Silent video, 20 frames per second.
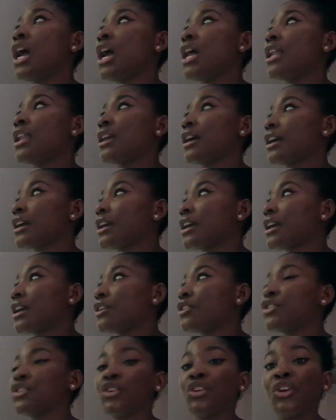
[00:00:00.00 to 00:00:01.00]
like,
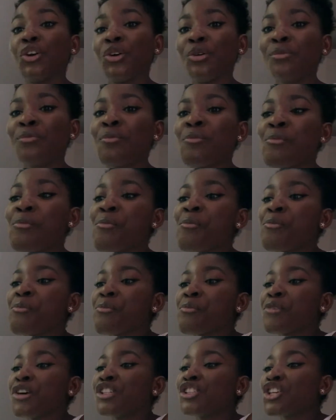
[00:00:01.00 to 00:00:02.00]

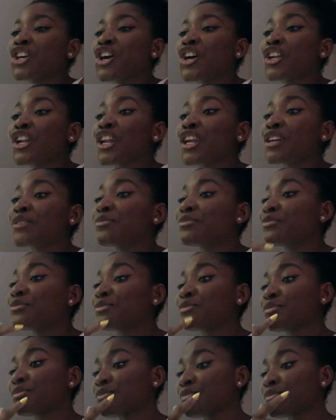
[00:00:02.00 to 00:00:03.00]
thirdly,
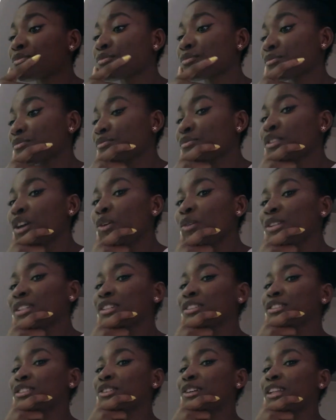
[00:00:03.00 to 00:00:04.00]
what
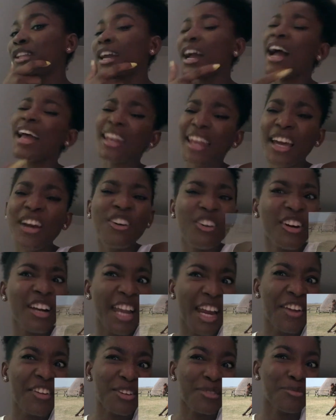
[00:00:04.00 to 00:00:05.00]
else do I like? I like
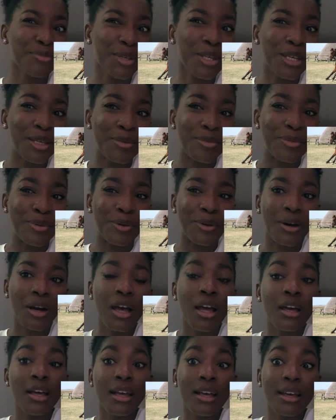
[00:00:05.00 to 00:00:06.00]
Hungarian people,
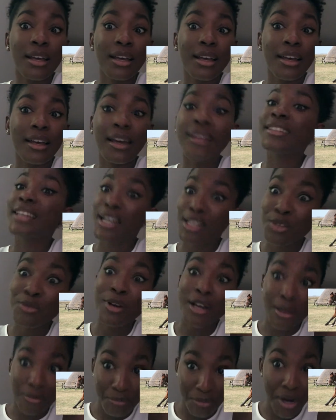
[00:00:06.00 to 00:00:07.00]
and that's
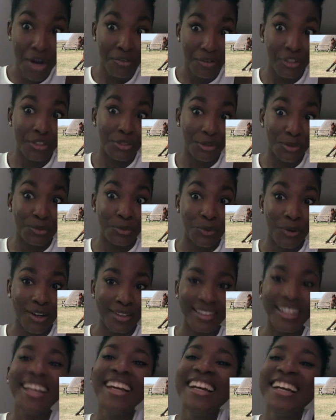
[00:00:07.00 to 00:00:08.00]
why I'm married to
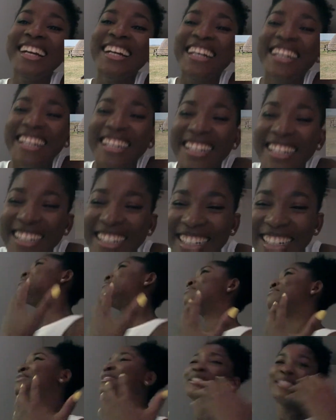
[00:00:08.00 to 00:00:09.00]
one.
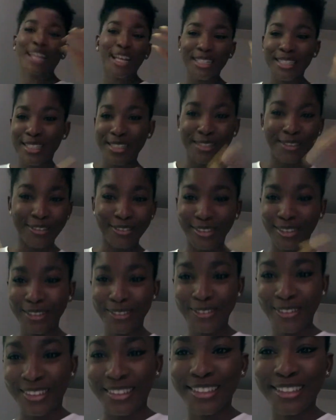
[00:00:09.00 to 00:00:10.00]
But that's a whole
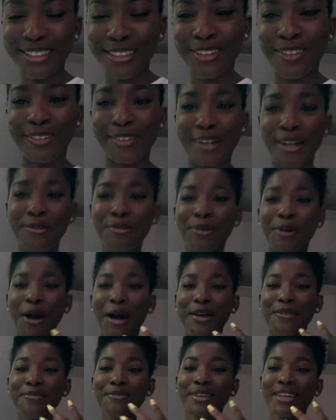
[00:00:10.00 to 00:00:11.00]
different story. But
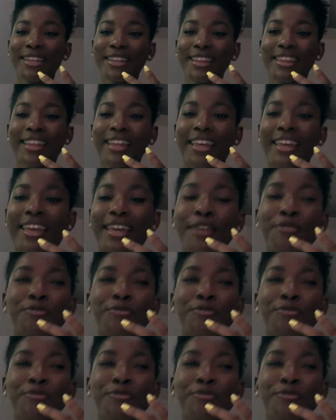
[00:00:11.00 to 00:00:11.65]
I mean, like,